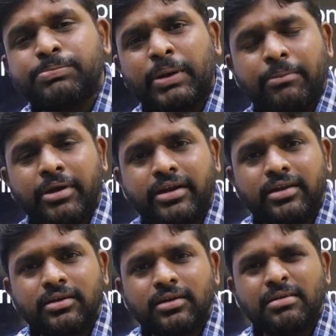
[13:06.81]
is primate?
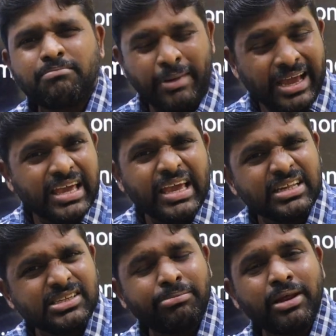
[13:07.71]

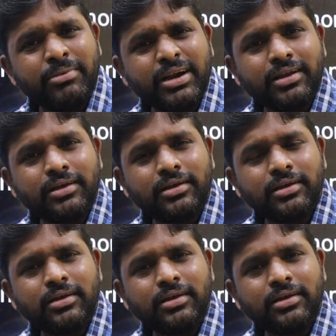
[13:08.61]
Monkey is a primate.